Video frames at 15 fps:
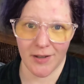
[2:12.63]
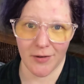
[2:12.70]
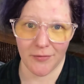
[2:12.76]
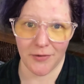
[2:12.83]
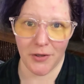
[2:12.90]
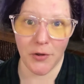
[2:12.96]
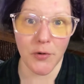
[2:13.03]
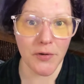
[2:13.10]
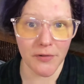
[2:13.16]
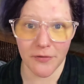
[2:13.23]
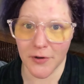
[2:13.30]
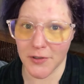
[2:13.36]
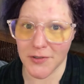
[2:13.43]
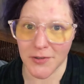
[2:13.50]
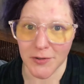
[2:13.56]
of
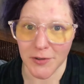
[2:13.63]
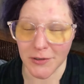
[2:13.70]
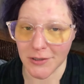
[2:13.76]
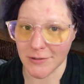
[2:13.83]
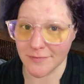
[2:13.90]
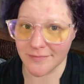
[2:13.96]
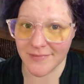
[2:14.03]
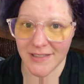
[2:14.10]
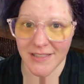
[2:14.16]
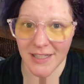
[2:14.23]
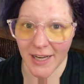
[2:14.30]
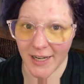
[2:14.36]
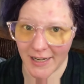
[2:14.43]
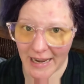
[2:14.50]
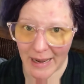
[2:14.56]
universal
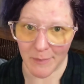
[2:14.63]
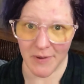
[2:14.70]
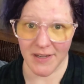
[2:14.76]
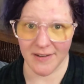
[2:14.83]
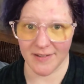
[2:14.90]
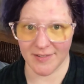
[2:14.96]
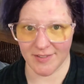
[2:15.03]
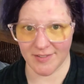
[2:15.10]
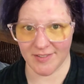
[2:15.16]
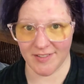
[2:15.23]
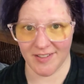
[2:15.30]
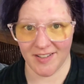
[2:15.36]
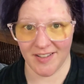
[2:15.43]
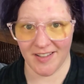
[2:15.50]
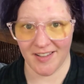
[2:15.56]
dynamics